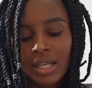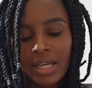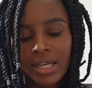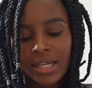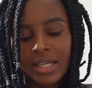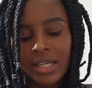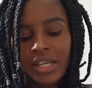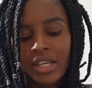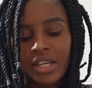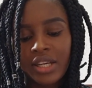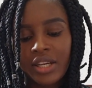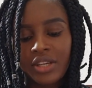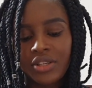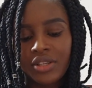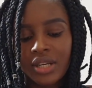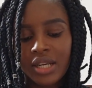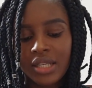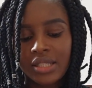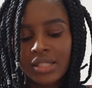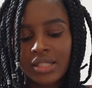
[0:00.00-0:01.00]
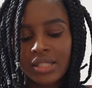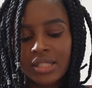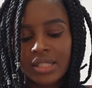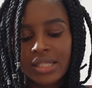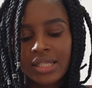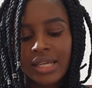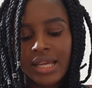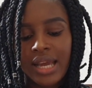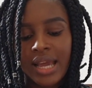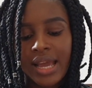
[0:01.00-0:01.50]
Like here you can
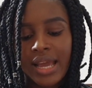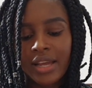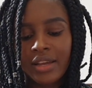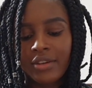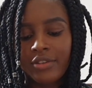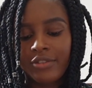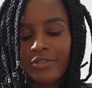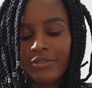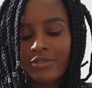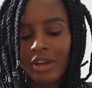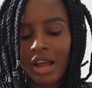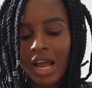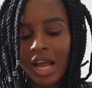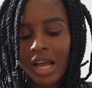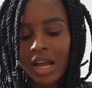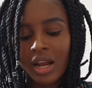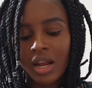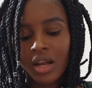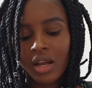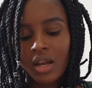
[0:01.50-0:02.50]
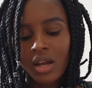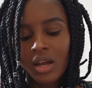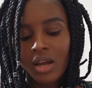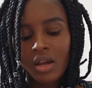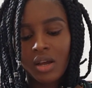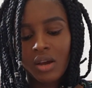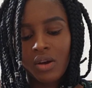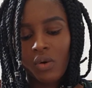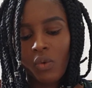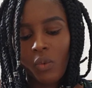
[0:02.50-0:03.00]
see Heng Fang
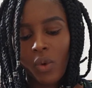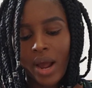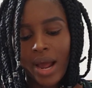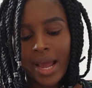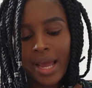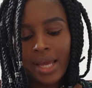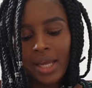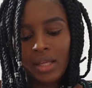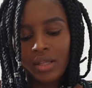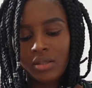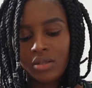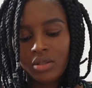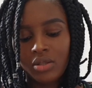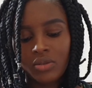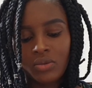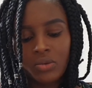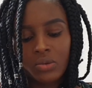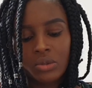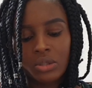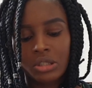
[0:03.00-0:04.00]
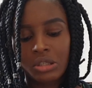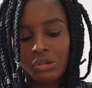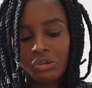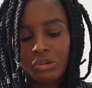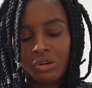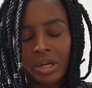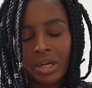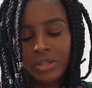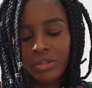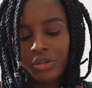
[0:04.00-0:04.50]

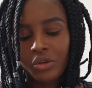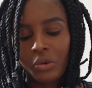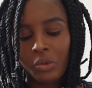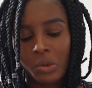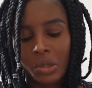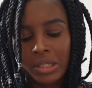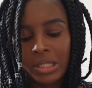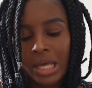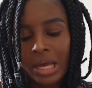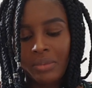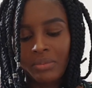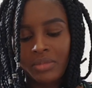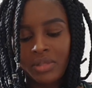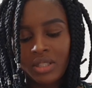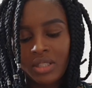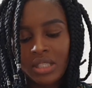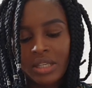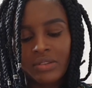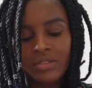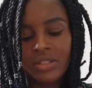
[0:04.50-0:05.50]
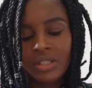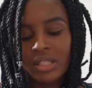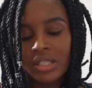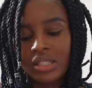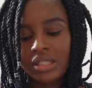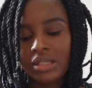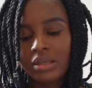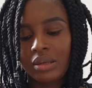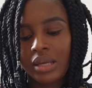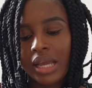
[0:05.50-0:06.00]
Y20. I don't know what that means,
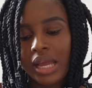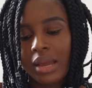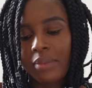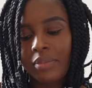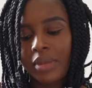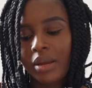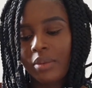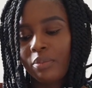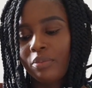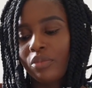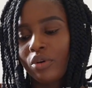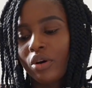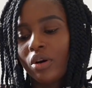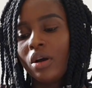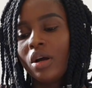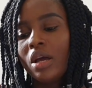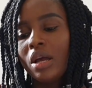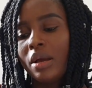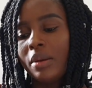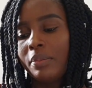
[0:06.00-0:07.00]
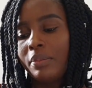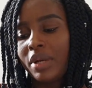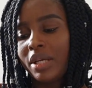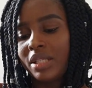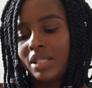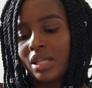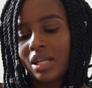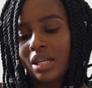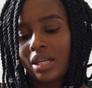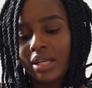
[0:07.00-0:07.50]
760 mm, but
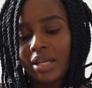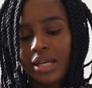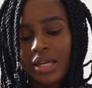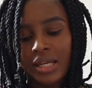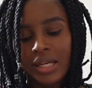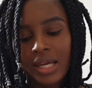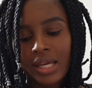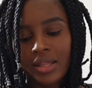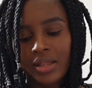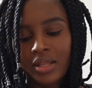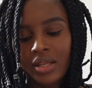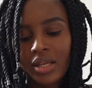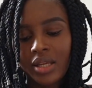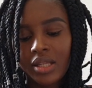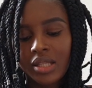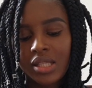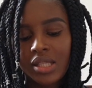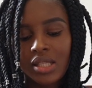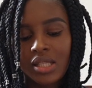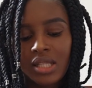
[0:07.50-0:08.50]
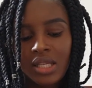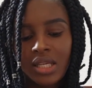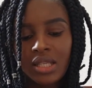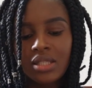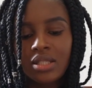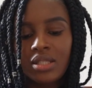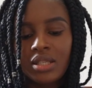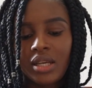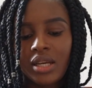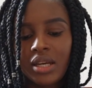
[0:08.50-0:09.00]
basically, and I think
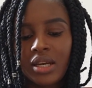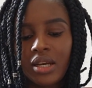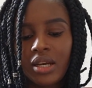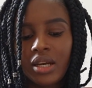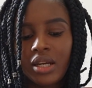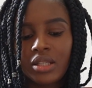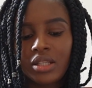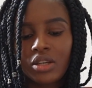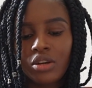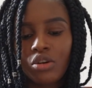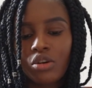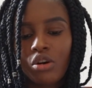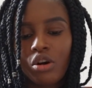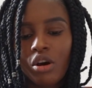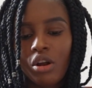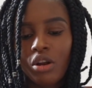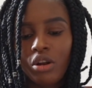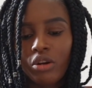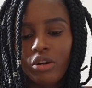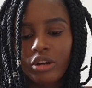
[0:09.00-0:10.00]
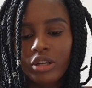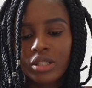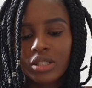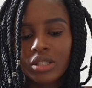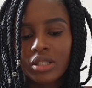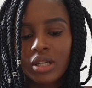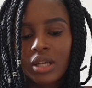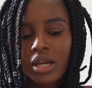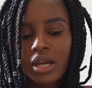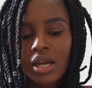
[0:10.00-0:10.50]
this here are the
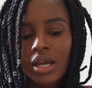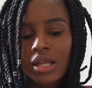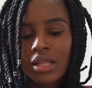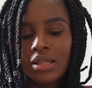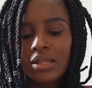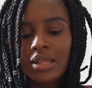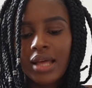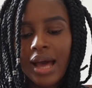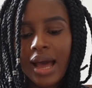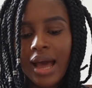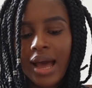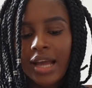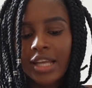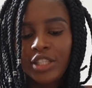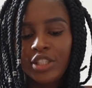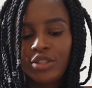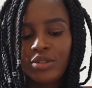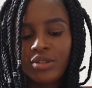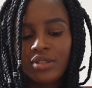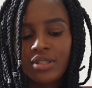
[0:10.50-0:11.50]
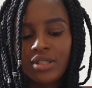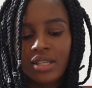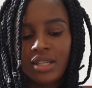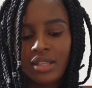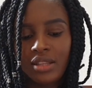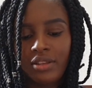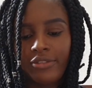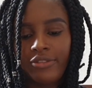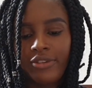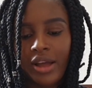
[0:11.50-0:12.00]
colors that are used
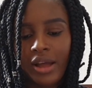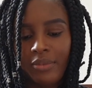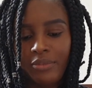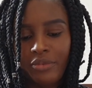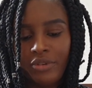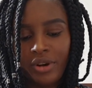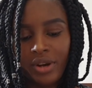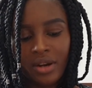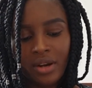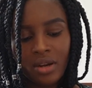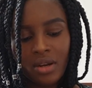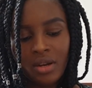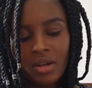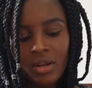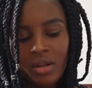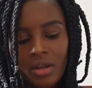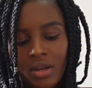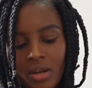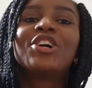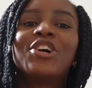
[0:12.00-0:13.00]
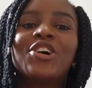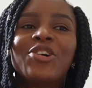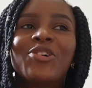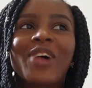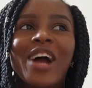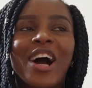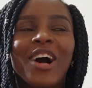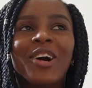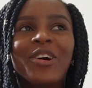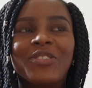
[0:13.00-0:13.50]
in the fabric.
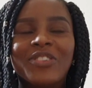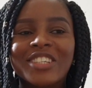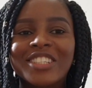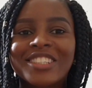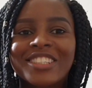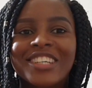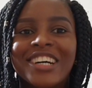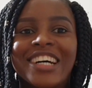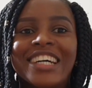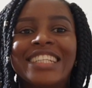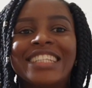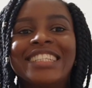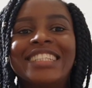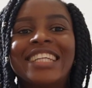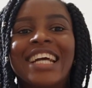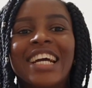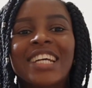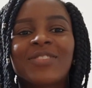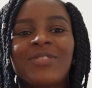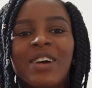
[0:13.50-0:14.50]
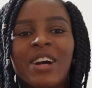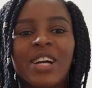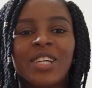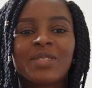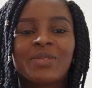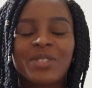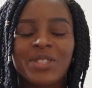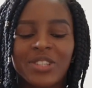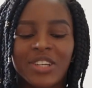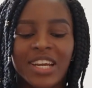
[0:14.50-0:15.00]
So we're almost done. Next we're
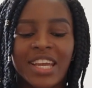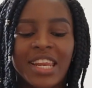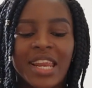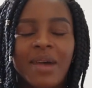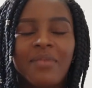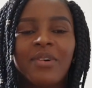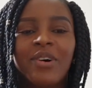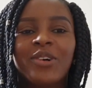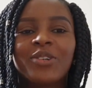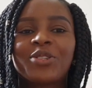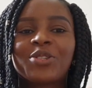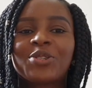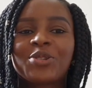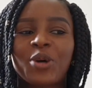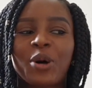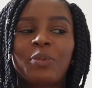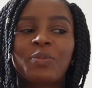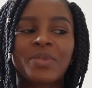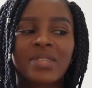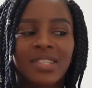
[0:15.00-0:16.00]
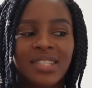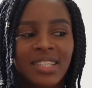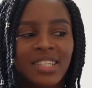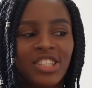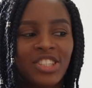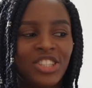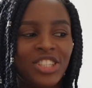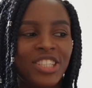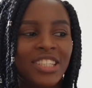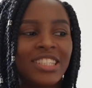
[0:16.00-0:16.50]
going to be talking about top
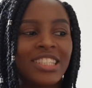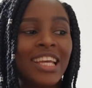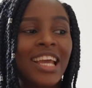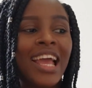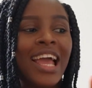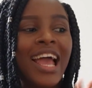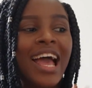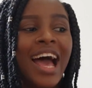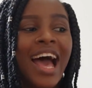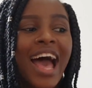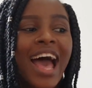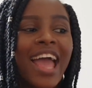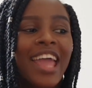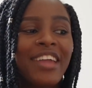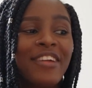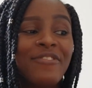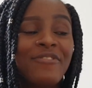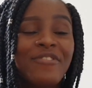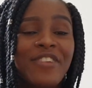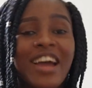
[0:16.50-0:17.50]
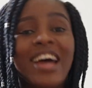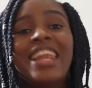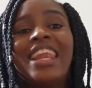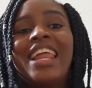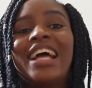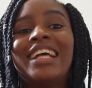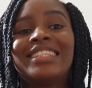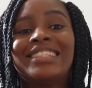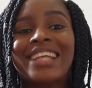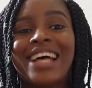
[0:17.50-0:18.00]
stitching. I
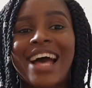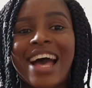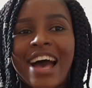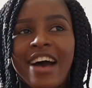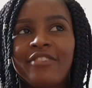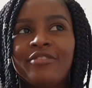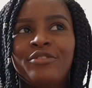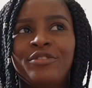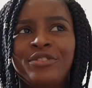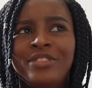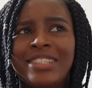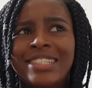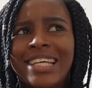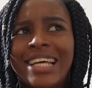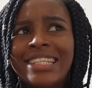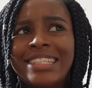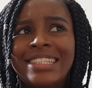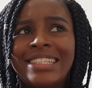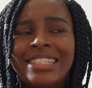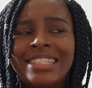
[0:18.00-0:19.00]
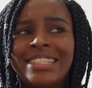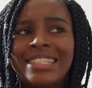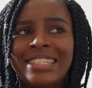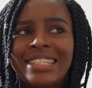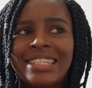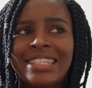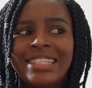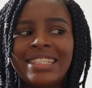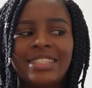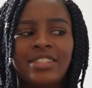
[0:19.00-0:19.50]
realized I've said this
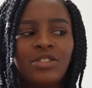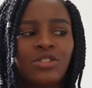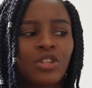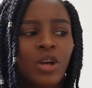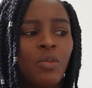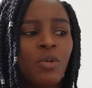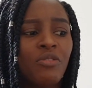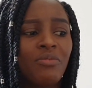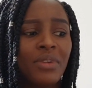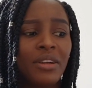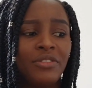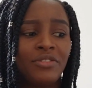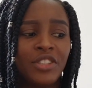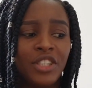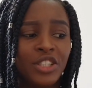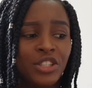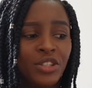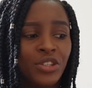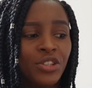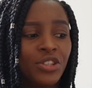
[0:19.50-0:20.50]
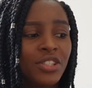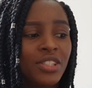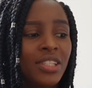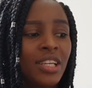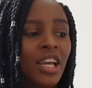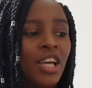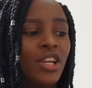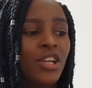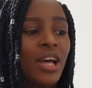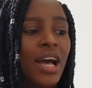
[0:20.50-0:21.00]
in some of my
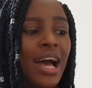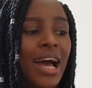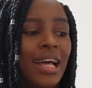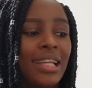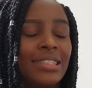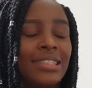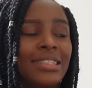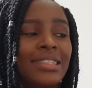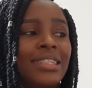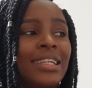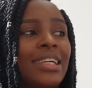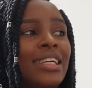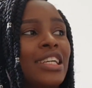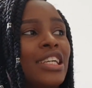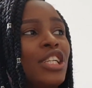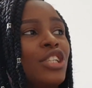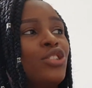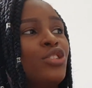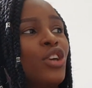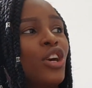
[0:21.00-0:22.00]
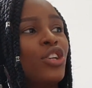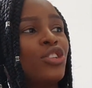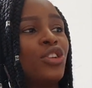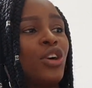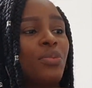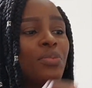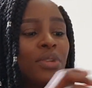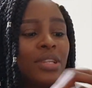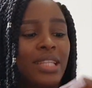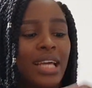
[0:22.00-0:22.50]
videos, and it dawned
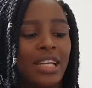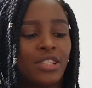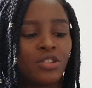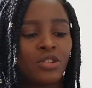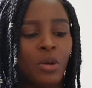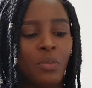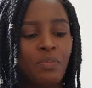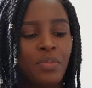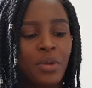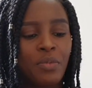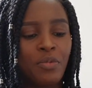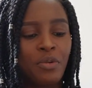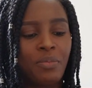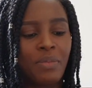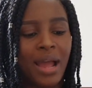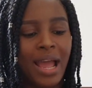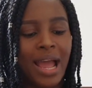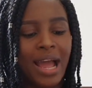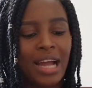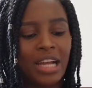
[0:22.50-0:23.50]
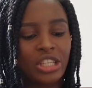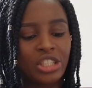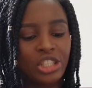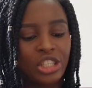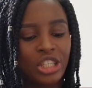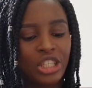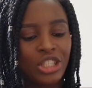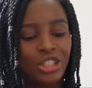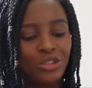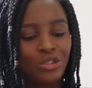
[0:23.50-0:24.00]
on me that some people might
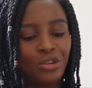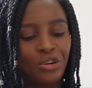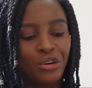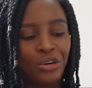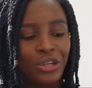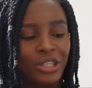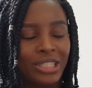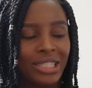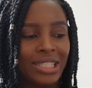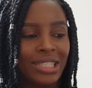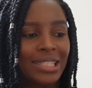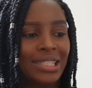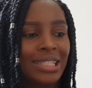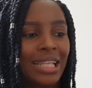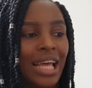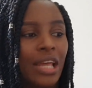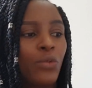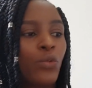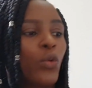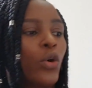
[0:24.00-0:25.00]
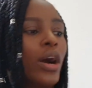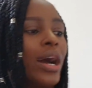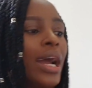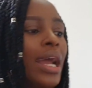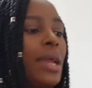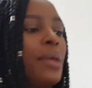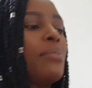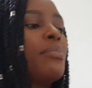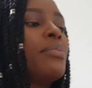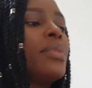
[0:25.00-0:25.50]
actually not understand what
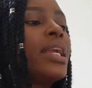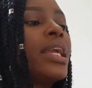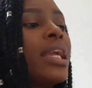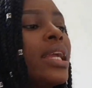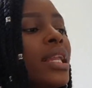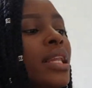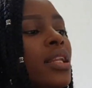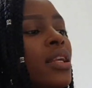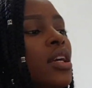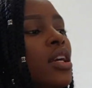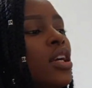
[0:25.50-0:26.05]
I mean.